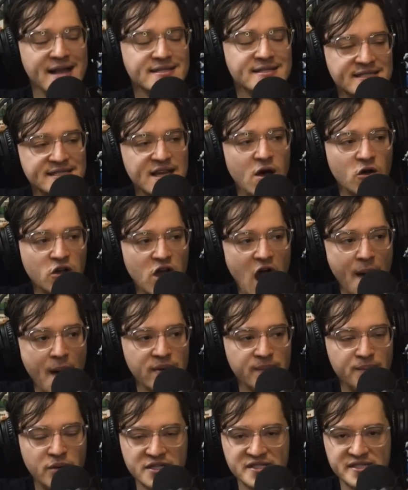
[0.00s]
and sell
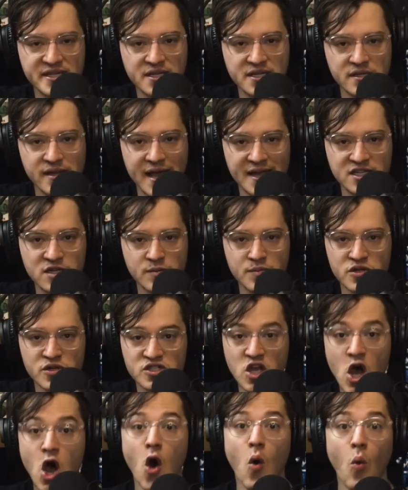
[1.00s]
comic books and
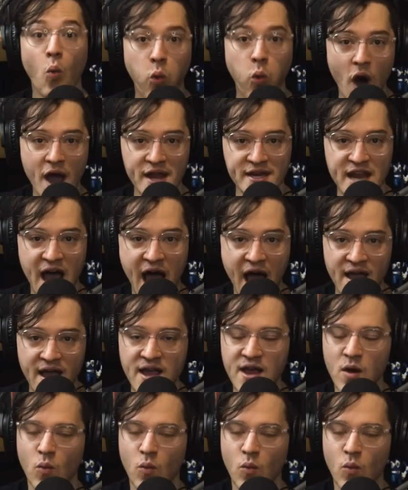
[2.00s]
collectibles, Whatnot.